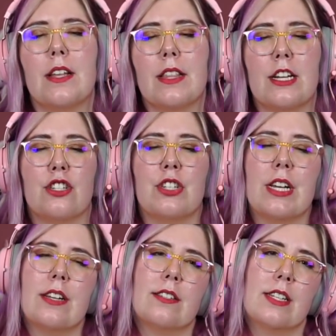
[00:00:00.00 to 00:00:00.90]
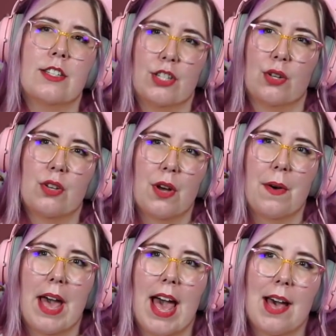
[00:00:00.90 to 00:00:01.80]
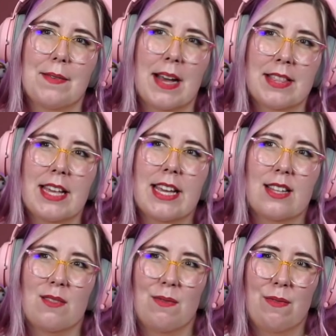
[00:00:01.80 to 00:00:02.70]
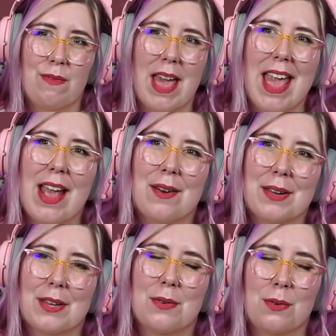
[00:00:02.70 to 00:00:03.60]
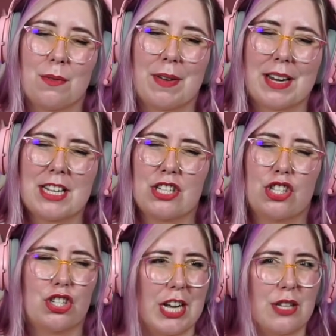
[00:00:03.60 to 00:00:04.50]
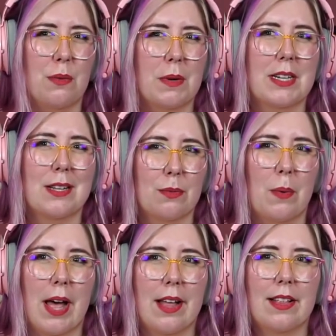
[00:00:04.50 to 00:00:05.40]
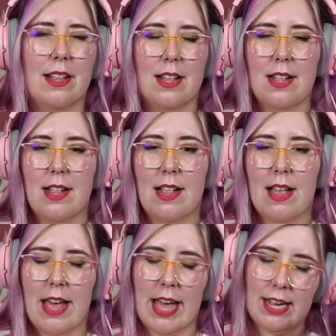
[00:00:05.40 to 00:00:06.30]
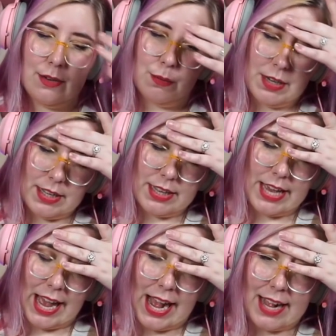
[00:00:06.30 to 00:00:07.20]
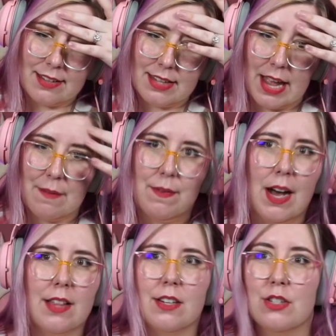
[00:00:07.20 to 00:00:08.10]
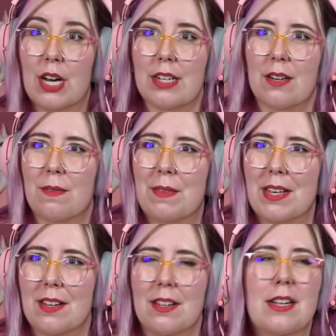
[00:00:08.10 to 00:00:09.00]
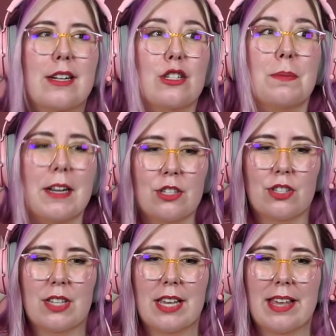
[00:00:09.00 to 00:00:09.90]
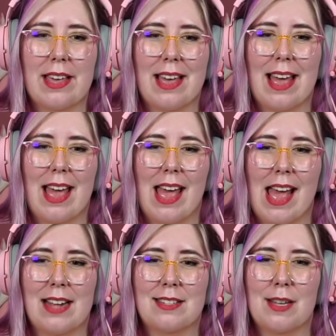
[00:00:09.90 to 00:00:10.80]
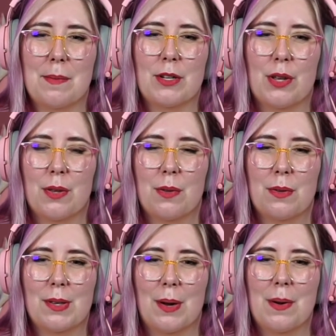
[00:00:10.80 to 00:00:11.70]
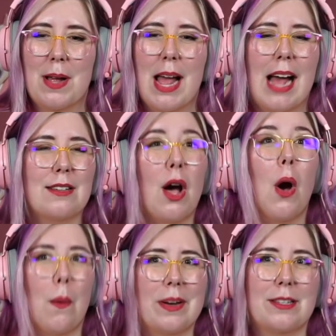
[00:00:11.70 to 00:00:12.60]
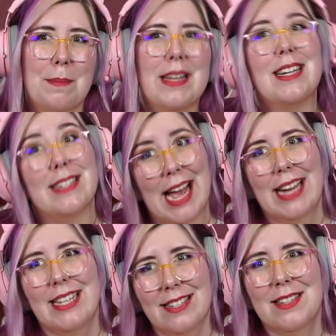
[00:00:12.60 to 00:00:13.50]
that Jinx and Silco have. I think it's very cool, very genuine as well. It really has that father-daughter feel, especially as someone who, you know, has always been a daddy's